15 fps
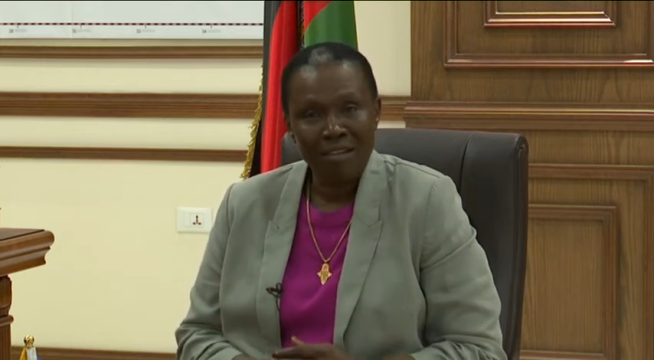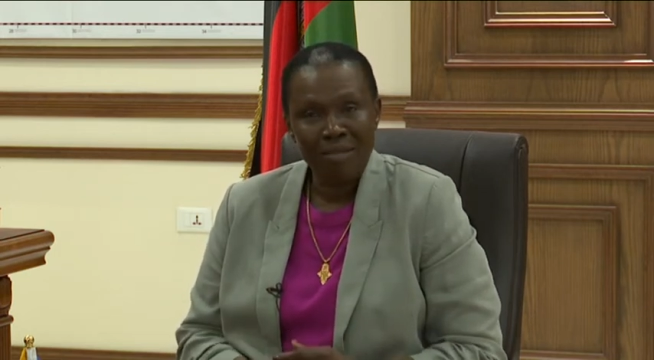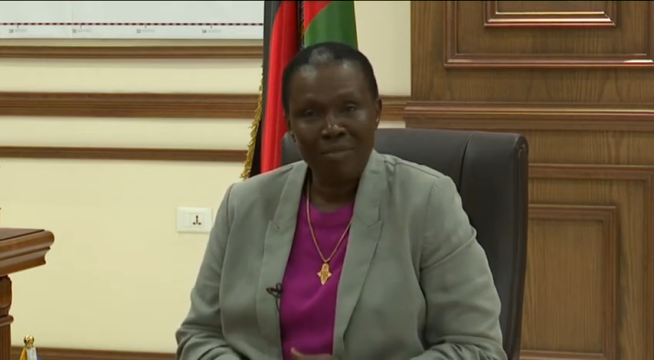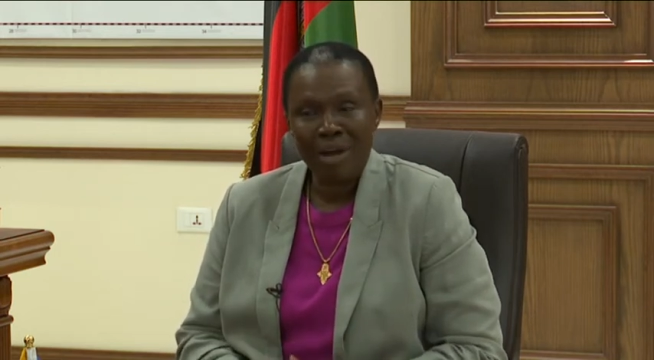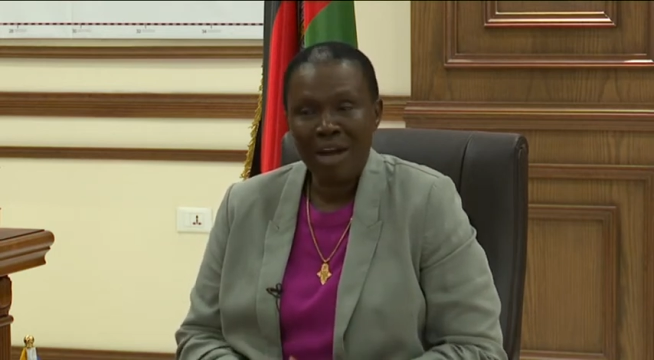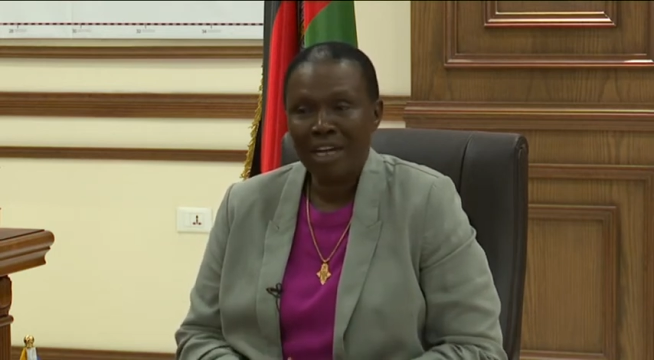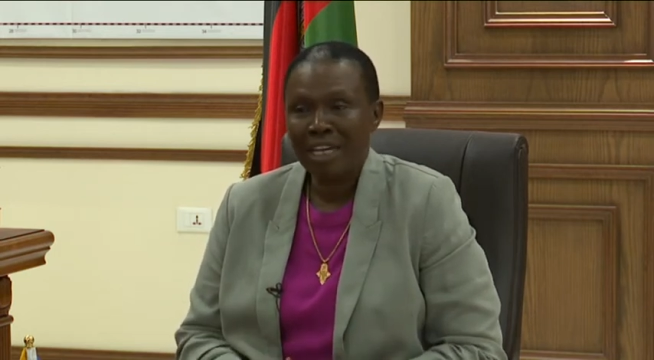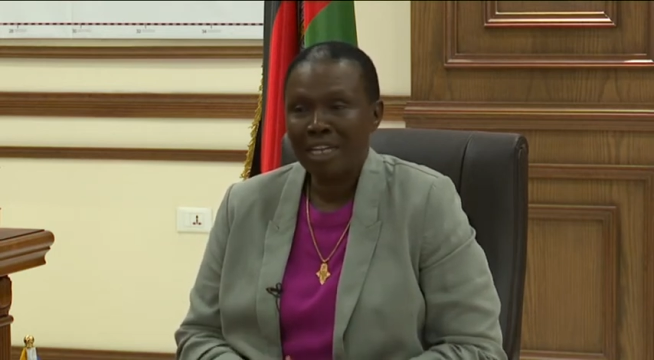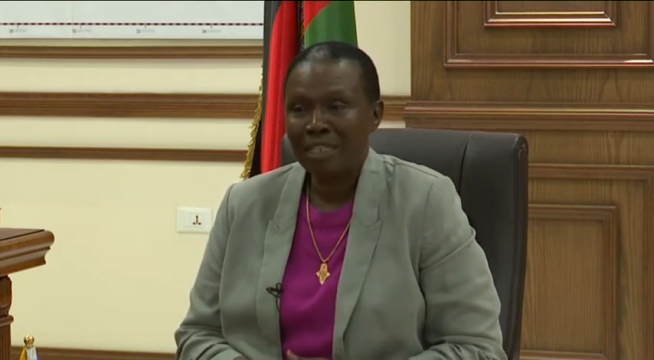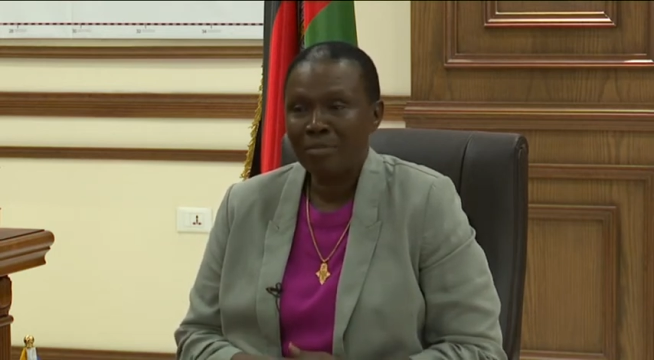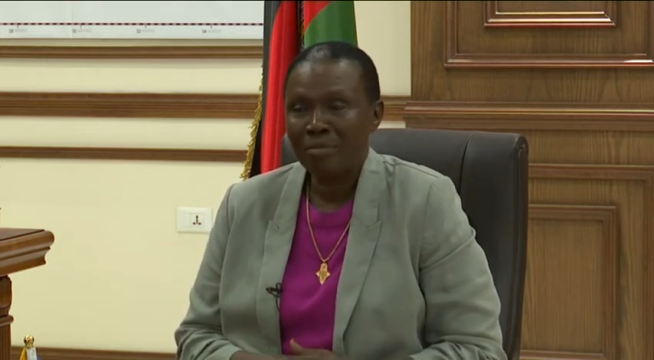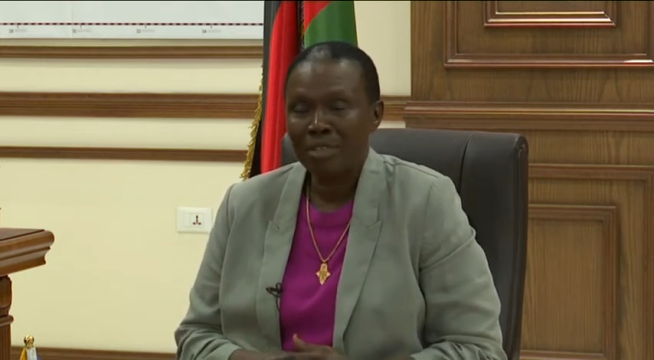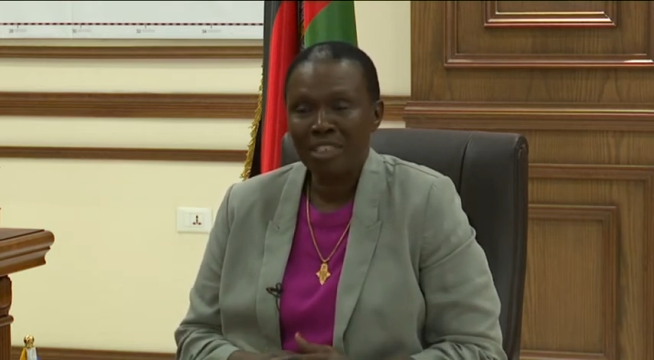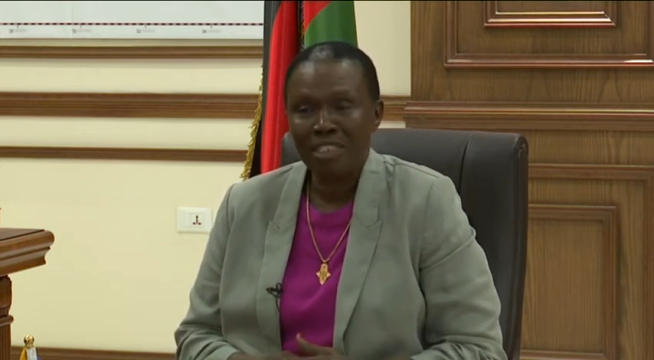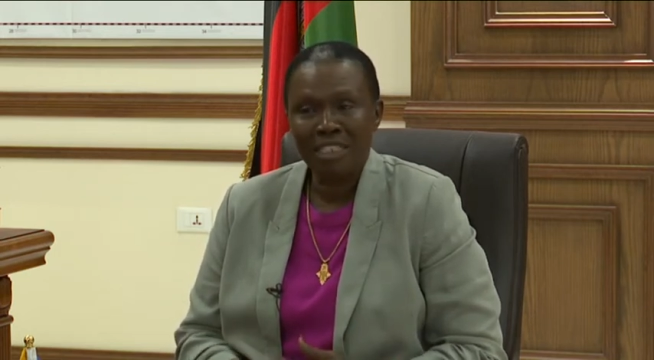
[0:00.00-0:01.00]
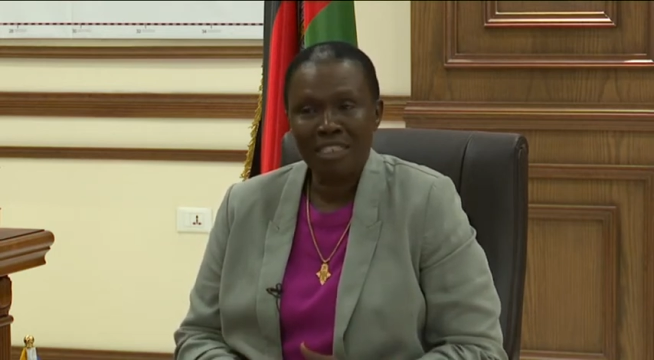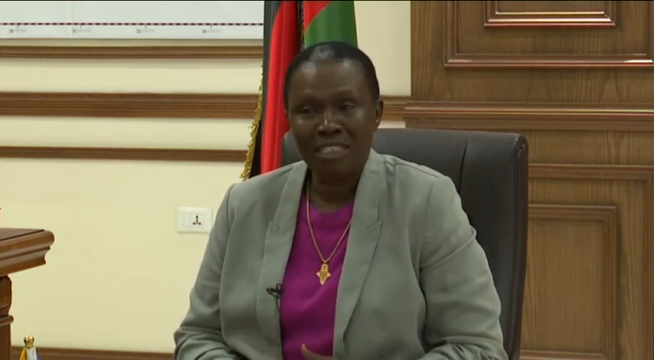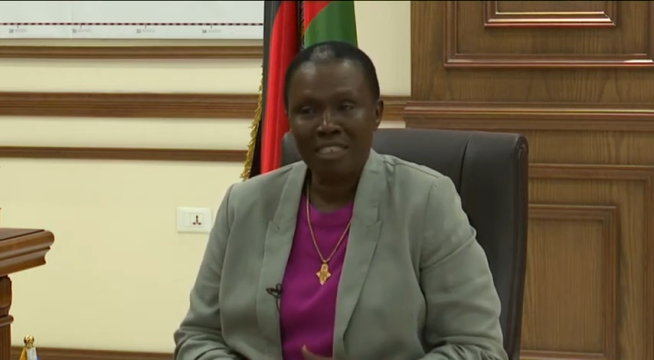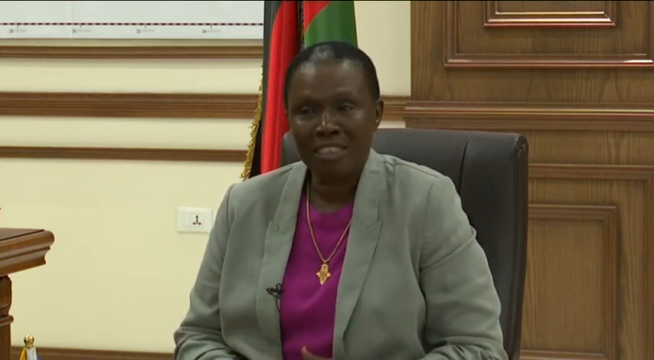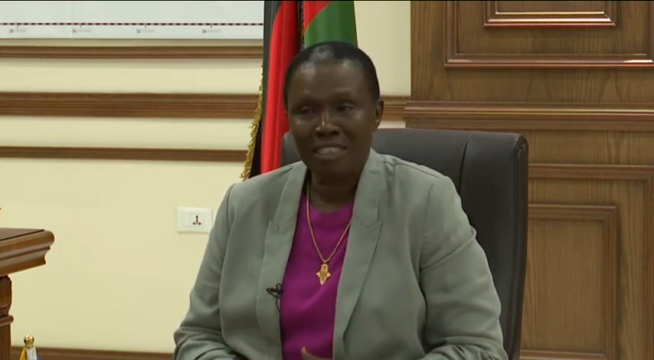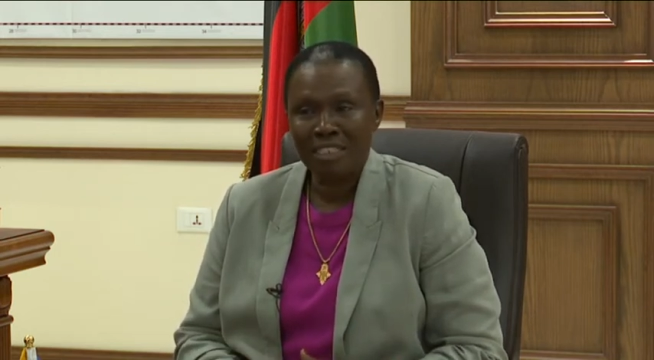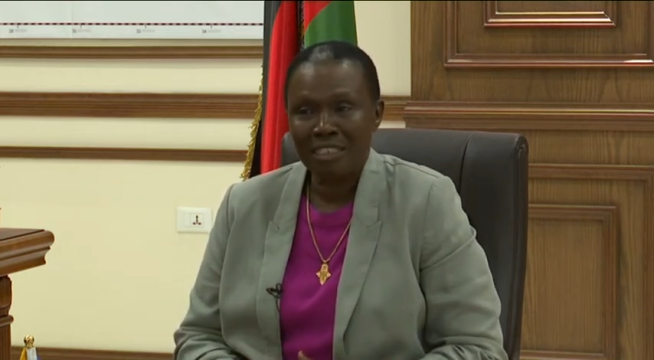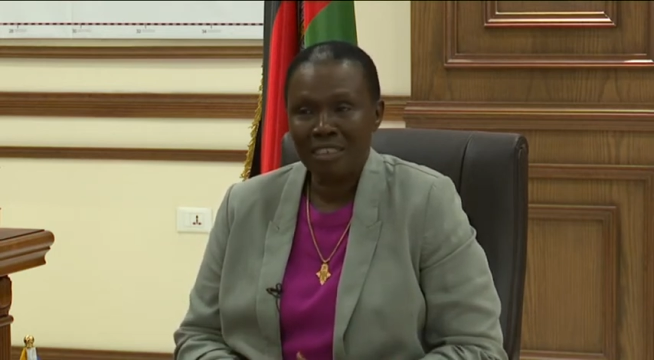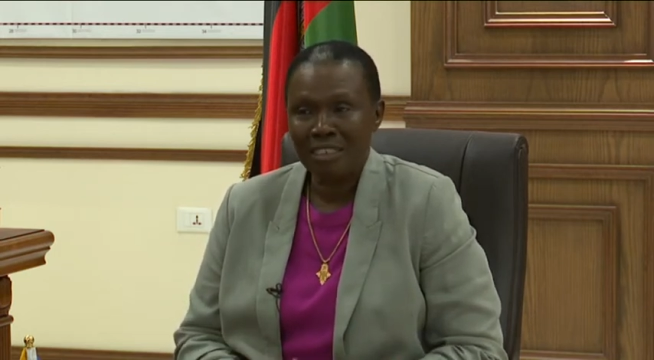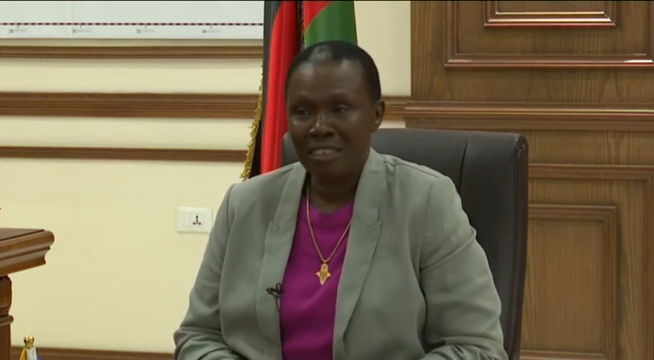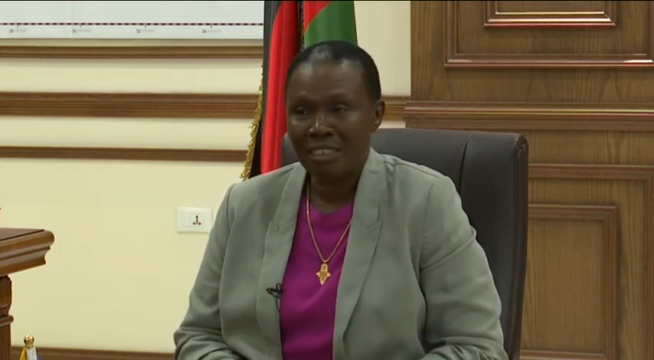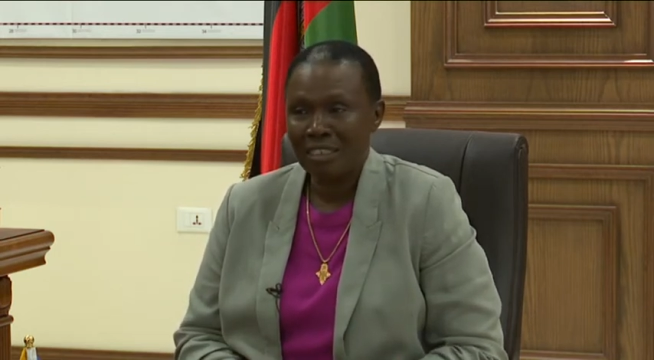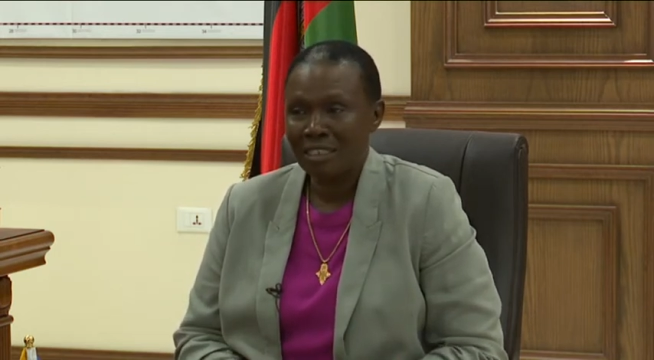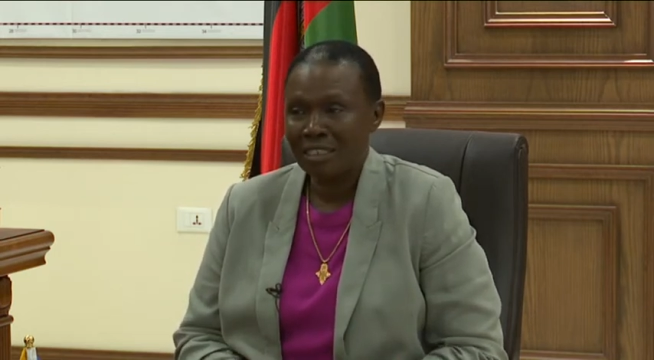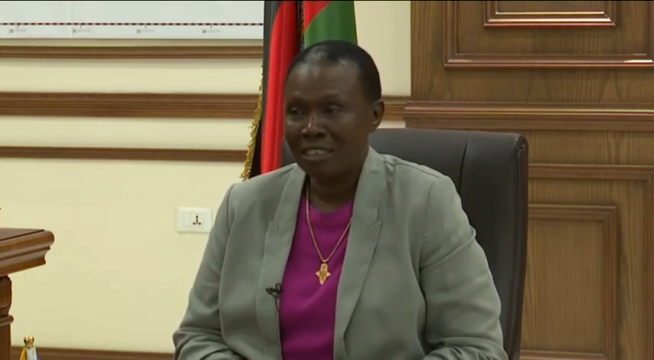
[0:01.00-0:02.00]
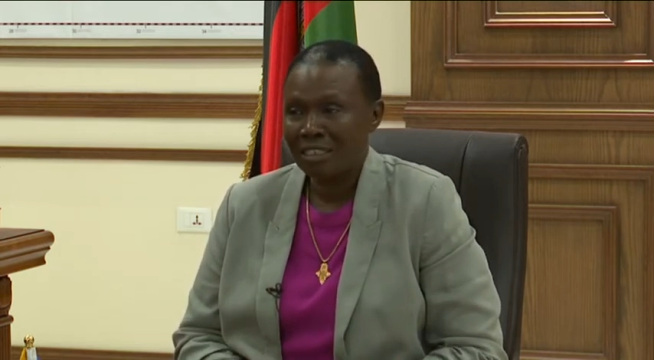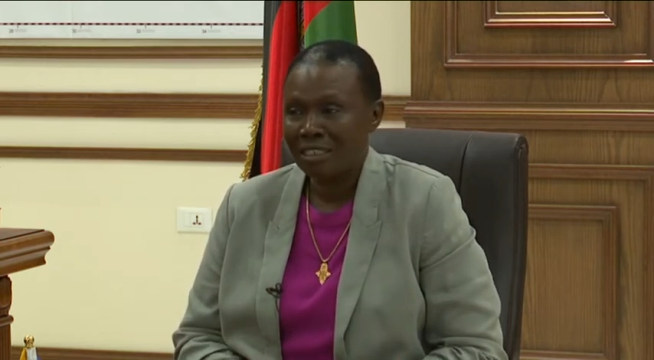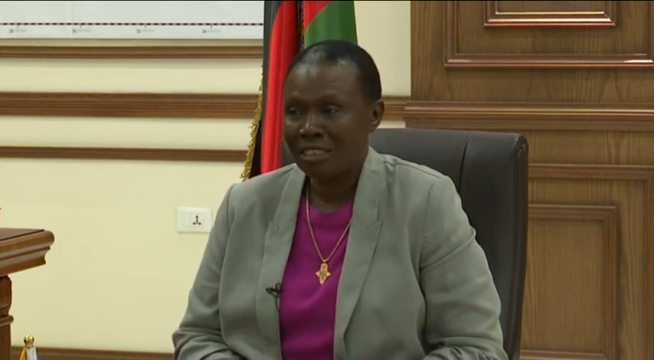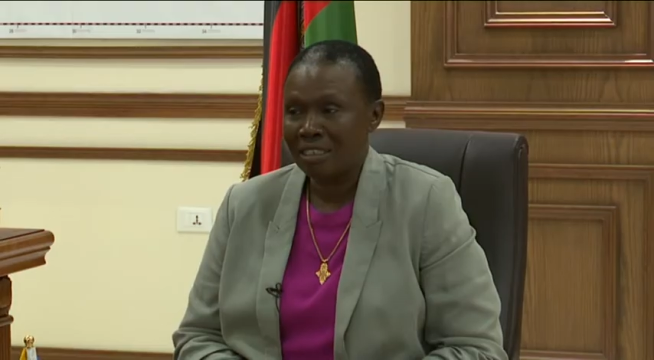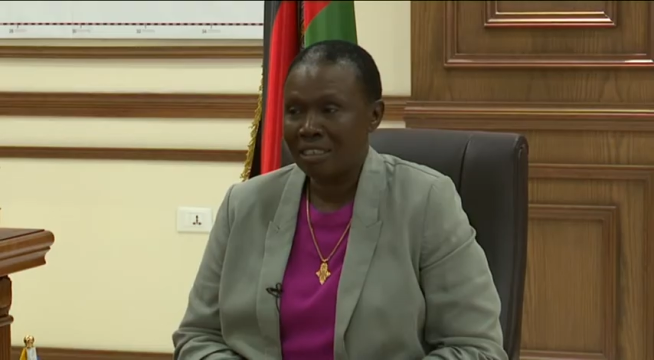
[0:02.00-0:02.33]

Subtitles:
market business is